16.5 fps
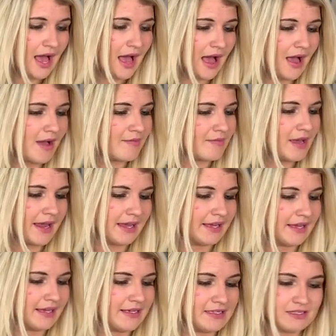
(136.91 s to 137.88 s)
Um,
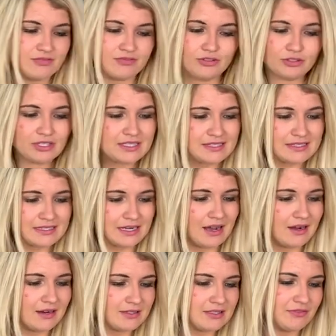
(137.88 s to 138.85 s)
and it's fully
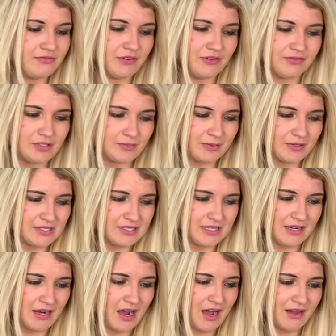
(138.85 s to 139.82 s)
stocked,
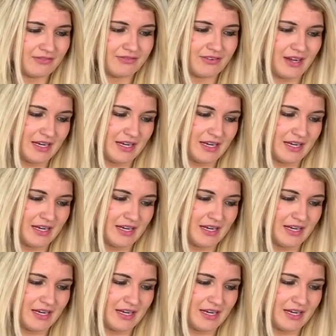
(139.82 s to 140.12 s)
50% off.